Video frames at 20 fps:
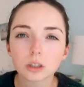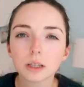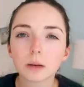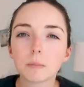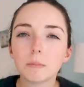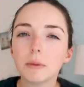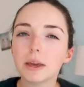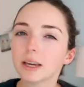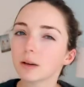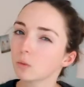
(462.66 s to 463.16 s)

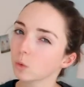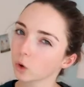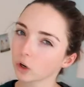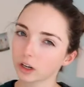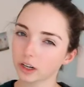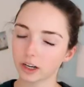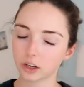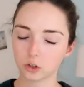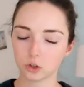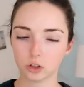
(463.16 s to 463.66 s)
make more
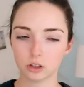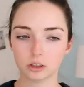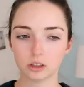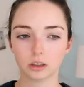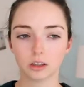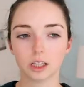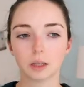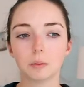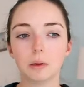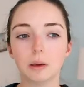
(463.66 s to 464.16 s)
connections
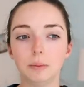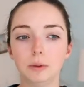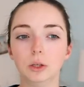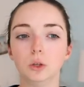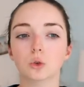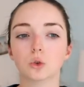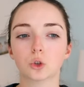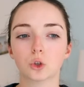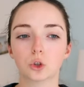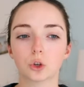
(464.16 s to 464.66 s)
than maybe
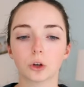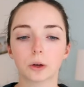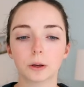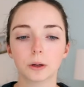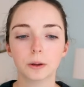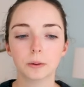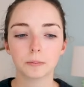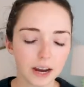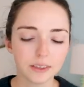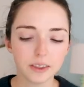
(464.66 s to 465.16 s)
you
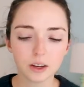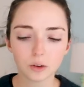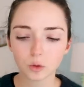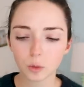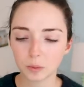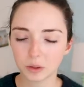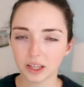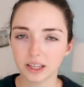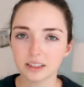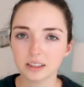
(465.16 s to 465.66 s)
should. I think
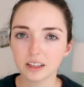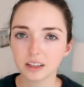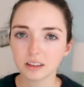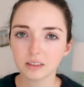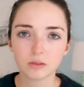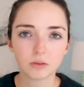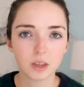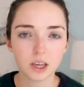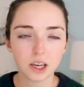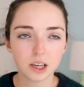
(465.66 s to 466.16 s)

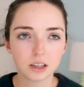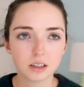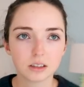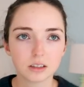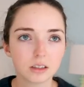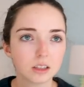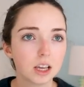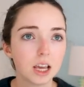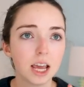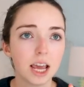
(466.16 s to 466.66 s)
replacing
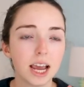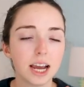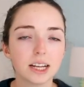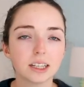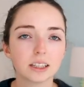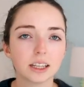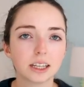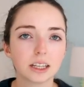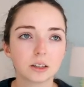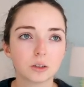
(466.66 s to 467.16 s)
things
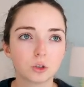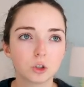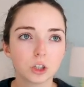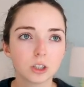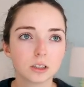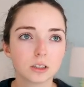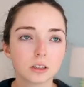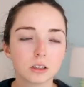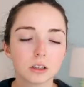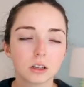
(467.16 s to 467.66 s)
and
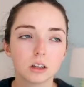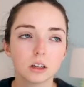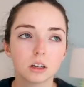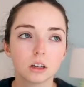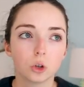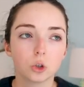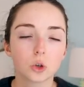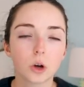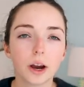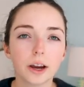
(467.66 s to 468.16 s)
just
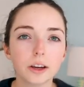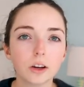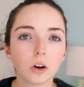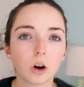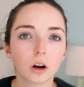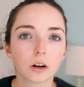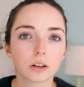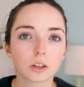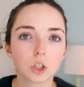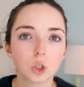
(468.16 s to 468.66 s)
trying your
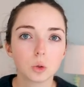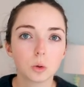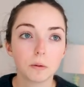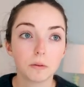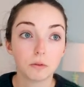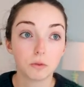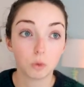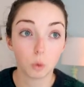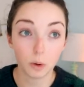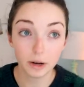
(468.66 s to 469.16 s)
hardest to
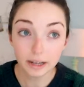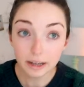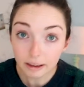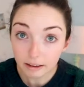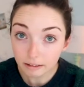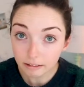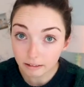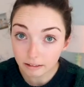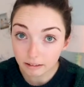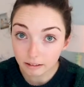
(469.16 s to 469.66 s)
avoid
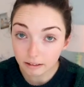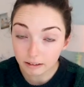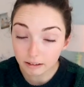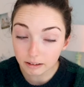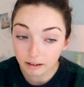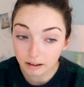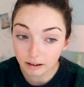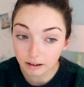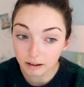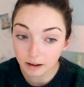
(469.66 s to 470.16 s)
it.
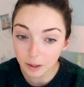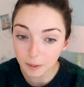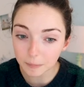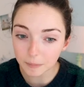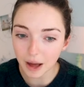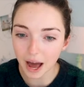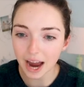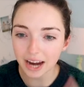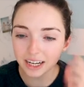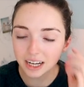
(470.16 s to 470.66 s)

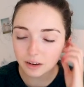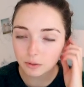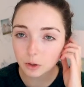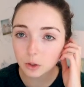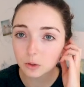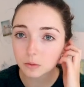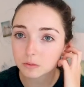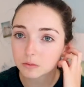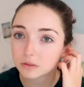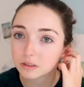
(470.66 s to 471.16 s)
I
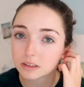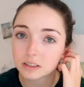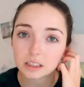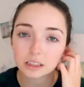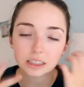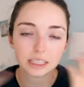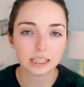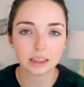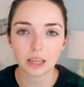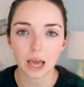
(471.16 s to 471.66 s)
never
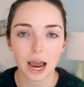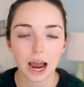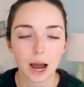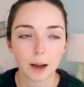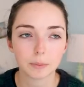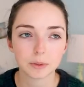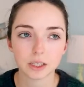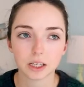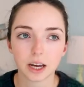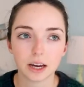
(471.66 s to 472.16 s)
delete the
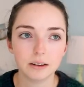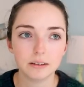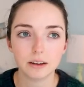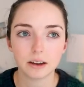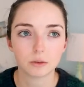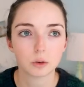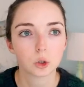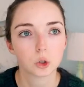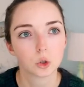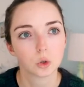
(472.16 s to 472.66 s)
apps, I
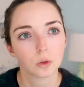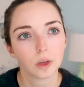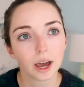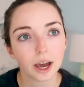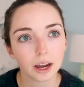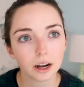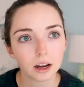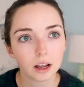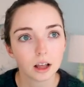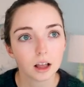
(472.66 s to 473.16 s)
never do
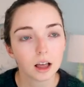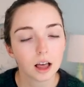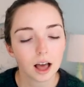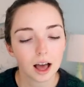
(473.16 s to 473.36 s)
that.